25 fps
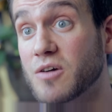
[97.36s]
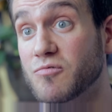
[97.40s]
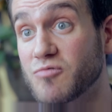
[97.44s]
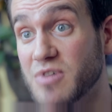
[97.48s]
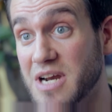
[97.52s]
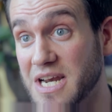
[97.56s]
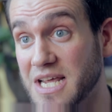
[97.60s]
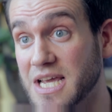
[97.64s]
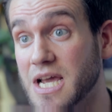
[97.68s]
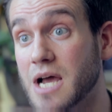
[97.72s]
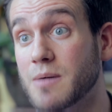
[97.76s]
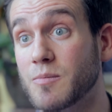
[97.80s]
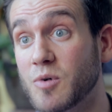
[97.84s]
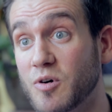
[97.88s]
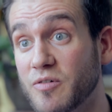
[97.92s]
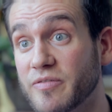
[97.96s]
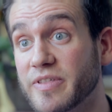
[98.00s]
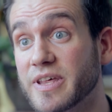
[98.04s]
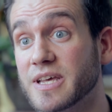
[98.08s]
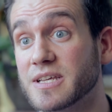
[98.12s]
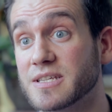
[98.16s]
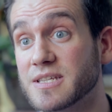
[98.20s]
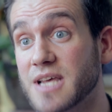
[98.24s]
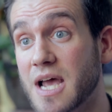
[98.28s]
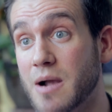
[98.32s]
to really come off
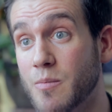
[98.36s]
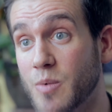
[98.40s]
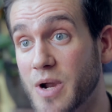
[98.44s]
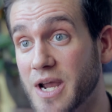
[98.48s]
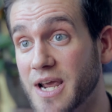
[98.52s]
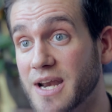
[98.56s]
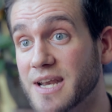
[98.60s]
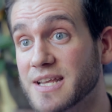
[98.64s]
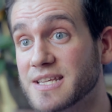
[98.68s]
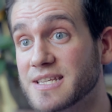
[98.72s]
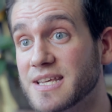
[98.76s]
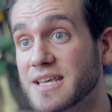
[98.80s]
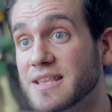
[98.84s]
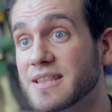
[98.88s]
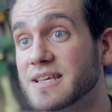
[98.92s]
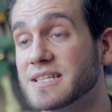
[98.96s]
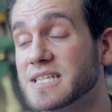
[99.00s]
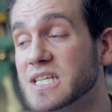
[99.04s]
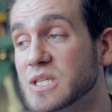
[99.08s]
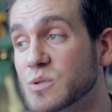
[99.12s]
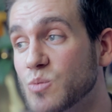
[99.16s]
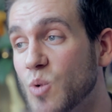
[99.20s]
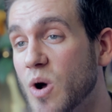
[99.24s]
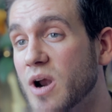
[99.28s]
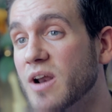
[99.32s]
this, and we're going to see
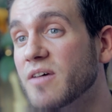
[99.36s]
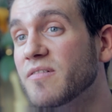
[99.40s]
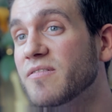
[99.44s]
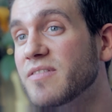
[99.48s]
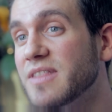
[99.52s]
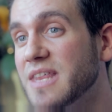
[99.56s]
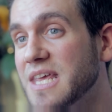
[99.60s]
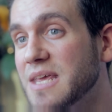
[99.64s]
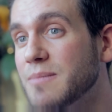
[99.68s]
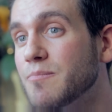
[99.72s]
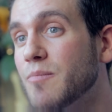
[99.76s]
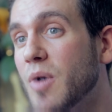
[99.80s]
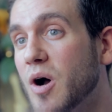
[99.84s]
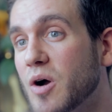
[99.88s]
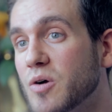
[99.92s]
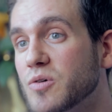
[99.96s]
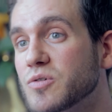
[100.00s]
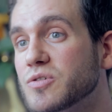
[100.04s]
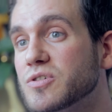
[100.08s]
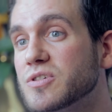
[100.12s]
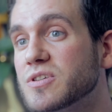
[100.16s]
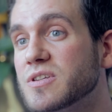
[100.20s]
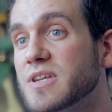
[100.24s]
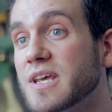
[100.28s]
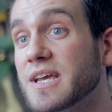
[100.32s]
this as one of the
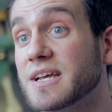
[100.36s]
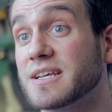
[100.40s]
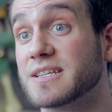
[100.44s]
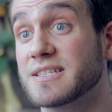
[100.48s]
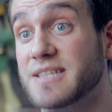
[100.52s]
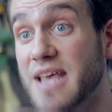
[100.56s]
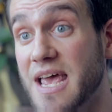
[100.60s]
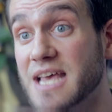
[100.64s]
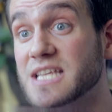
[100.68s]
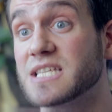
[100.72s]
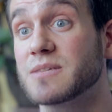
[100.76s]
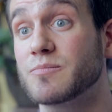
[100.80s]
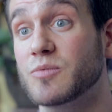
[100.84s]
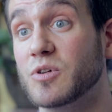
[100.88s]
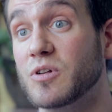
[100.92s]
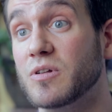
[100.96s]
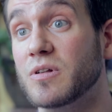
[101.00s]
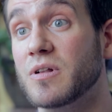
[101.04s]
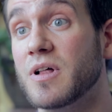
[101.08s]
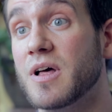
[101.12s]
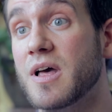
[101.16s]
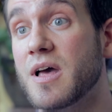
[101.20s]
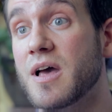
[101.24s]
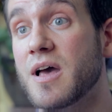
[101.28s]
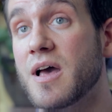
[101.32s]
most
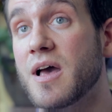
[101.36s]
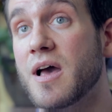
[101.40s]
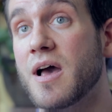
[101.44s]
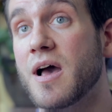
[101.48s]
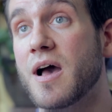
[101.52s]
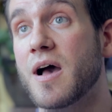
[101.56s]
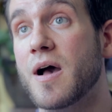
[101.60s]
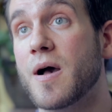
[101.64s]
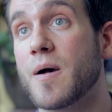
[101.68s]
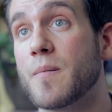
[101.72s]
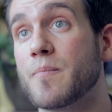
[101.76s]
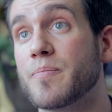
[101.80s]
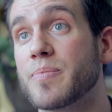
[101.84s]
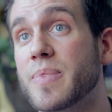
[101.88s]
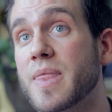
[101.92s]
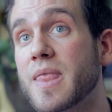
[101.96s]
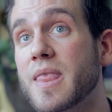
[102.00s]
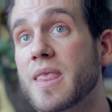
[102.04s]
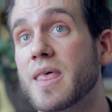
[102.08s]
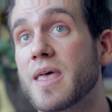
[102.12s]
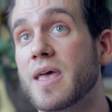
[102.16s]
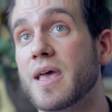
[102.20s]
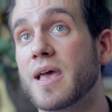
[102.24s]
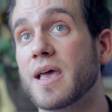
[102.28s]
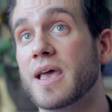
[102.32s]
accessible
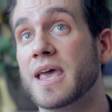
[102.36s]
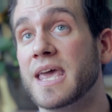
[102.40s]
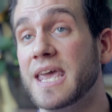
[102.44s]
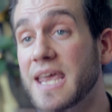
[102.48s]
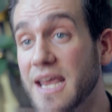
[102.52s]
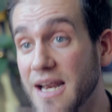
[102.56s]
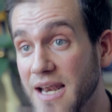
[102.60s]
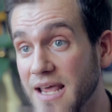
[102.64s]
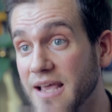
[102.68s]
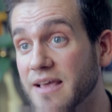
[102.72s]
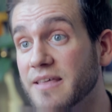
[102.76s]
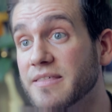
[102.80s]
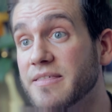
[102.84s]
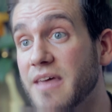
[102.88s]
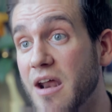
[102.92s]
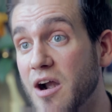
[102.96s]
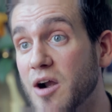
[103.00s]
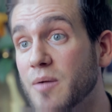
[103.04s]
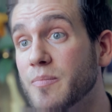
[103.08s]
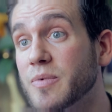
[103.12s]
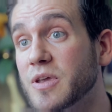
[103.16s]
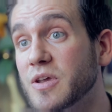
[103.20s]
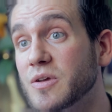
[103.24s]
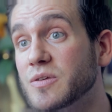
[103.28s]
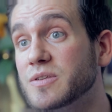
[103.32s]
healing
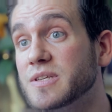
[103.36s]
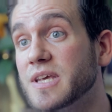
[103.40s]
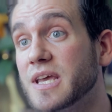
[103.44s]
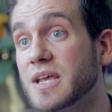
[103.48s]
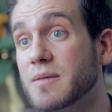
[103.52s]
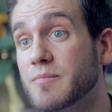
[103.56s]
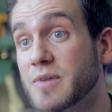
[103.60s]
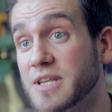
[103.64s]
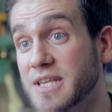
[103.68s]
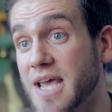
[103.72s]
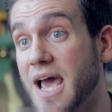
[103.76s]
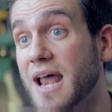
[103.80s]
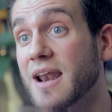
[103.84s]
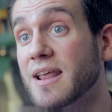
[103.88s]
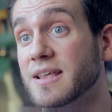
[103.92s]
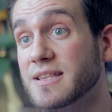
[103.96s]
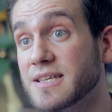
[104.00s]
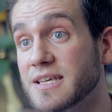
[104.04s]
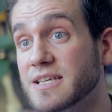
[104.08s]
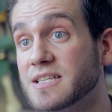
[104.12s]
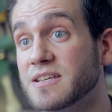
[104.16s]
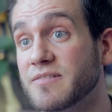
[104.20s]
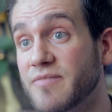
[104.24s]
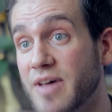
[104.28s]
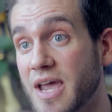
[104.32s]
therapeutic
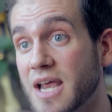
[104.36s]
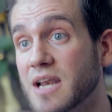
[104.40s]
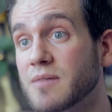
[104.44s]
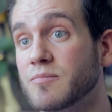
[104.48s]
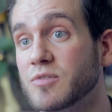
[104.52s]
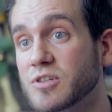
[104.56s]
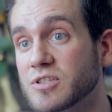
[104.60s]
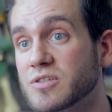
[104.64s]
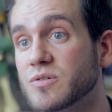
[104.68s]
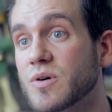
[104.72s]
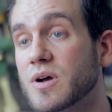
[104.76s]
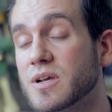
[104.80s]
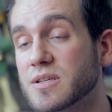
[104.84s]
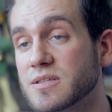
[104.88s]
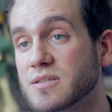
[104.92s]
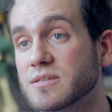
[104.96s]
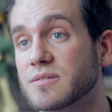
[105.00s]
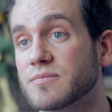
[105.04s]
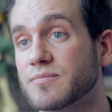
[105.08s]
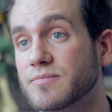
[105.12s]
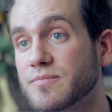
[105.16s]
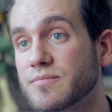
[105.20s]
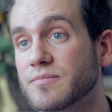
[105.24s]
modalities available to us.